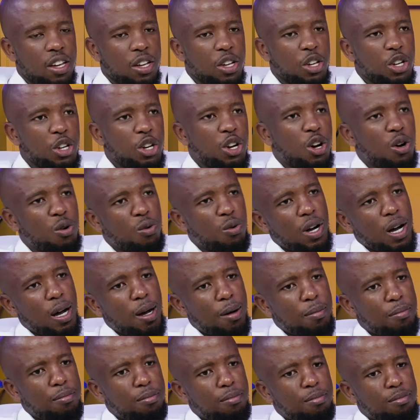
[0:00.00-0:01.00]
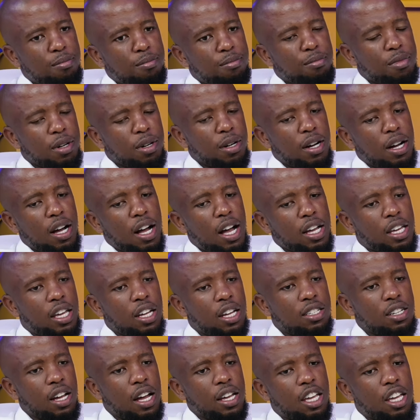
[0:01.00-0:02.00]
You know, um, I
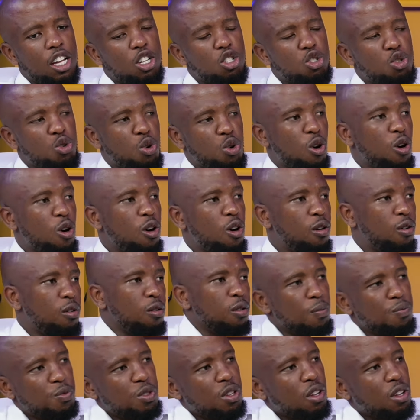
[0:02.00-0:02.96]
can I can draw